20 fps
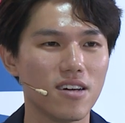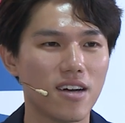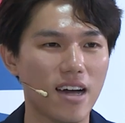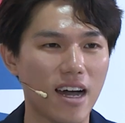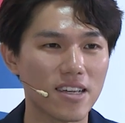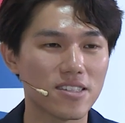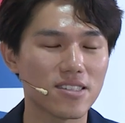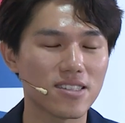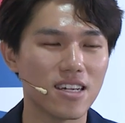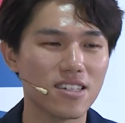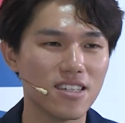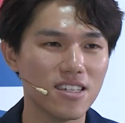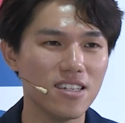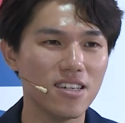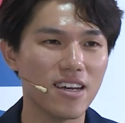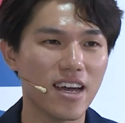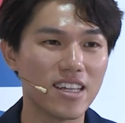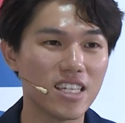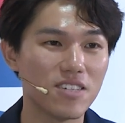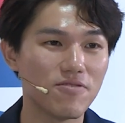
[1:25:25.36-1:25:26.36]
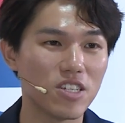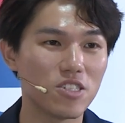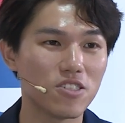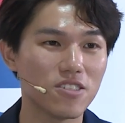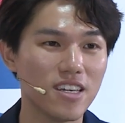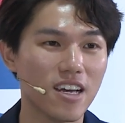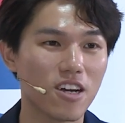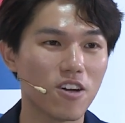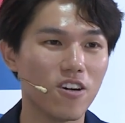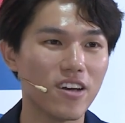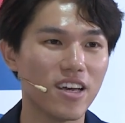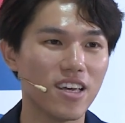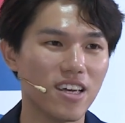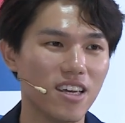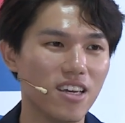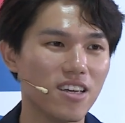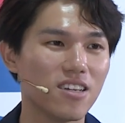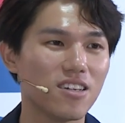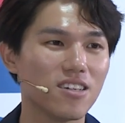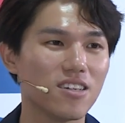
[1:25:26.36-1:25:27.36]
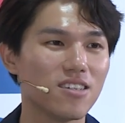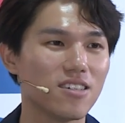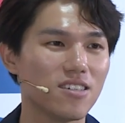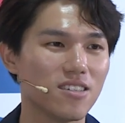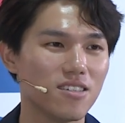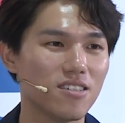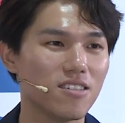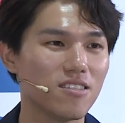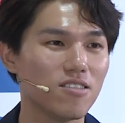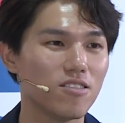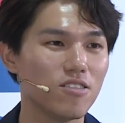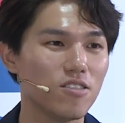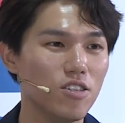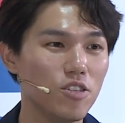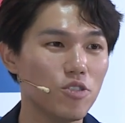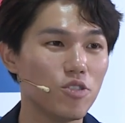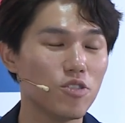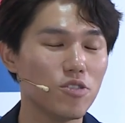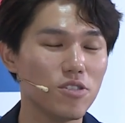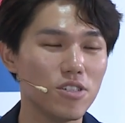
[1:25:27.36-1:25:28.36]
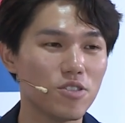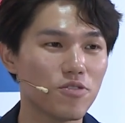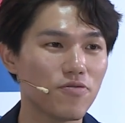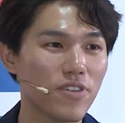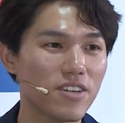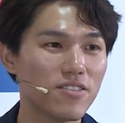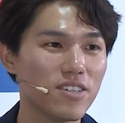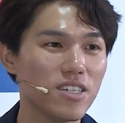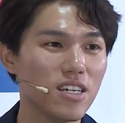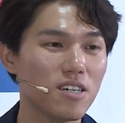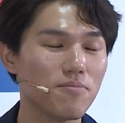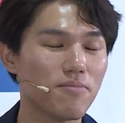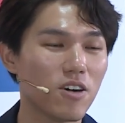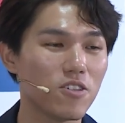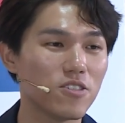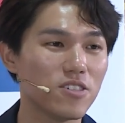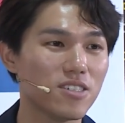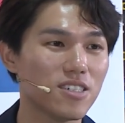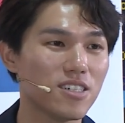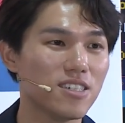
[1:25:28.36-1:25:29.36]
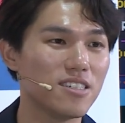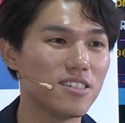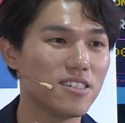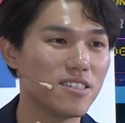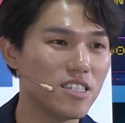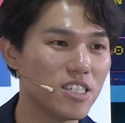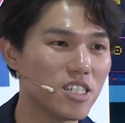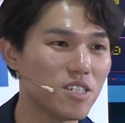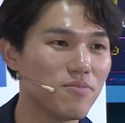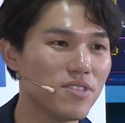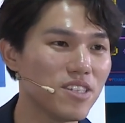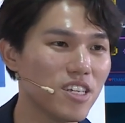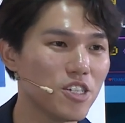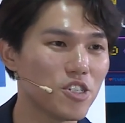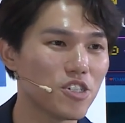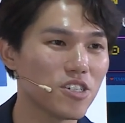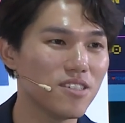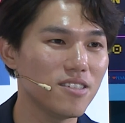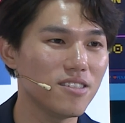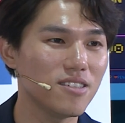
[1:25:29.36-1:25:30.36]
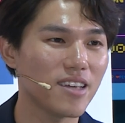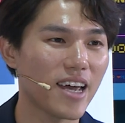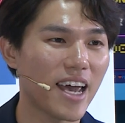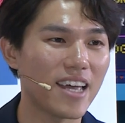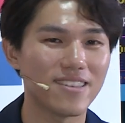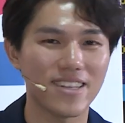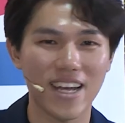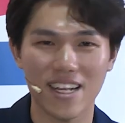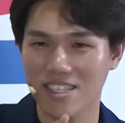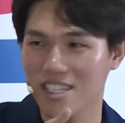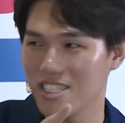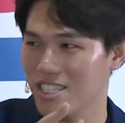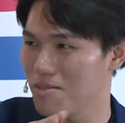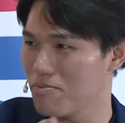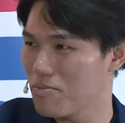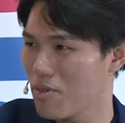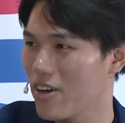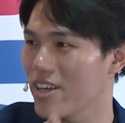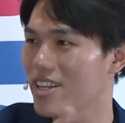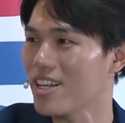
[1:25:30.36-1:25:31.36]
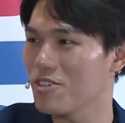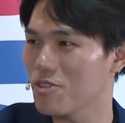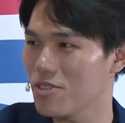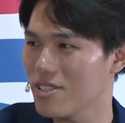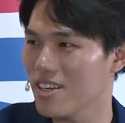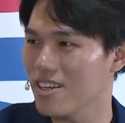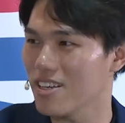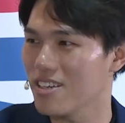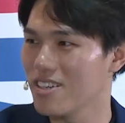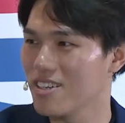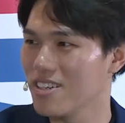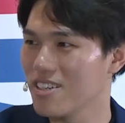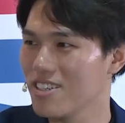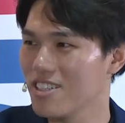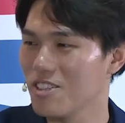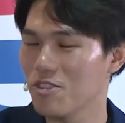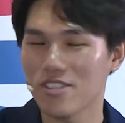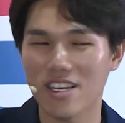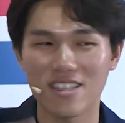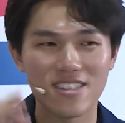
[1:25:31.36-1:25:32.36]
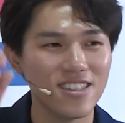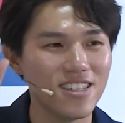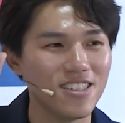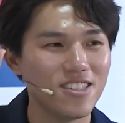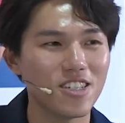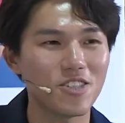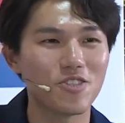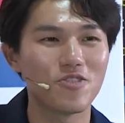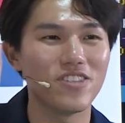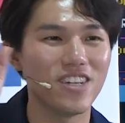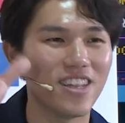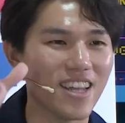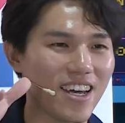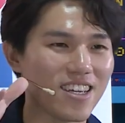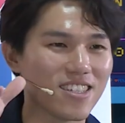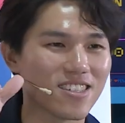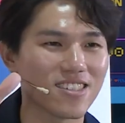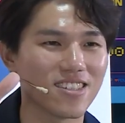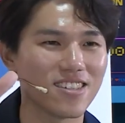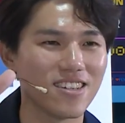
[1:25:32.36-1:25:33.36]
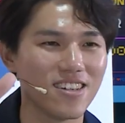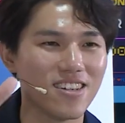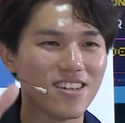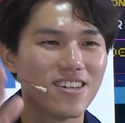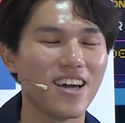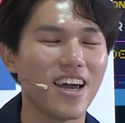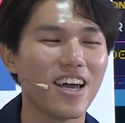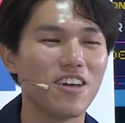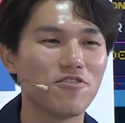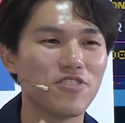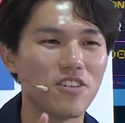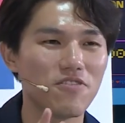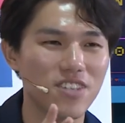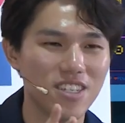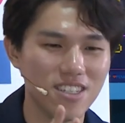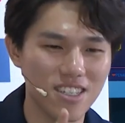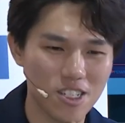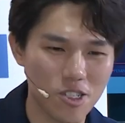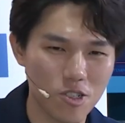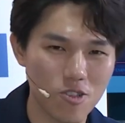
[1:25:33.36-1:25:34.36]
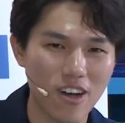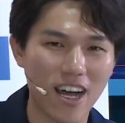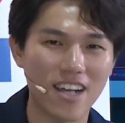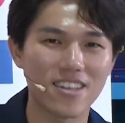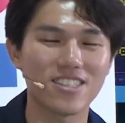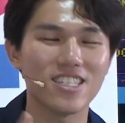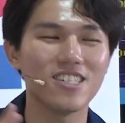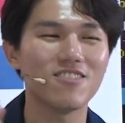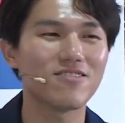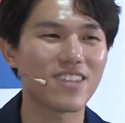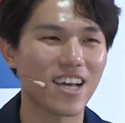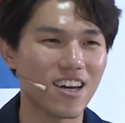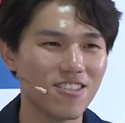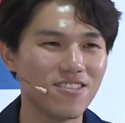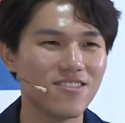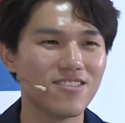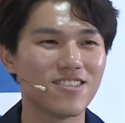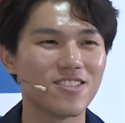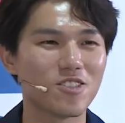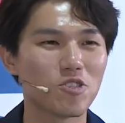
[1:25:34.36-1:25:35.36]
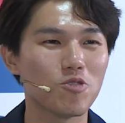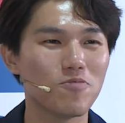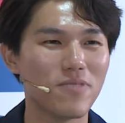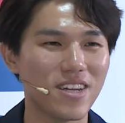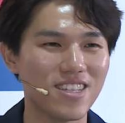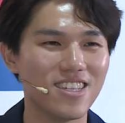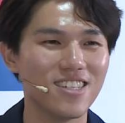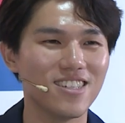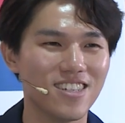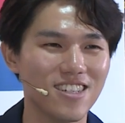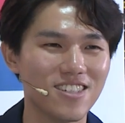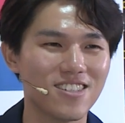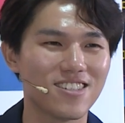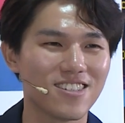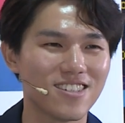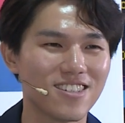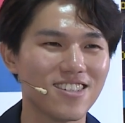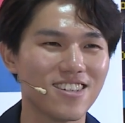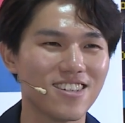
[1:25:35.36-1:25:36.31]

I studied, and eventually I got AA. So it's very about the determination and that turning point, like you say. You suddenly just realize. And 15 years old until now, so many years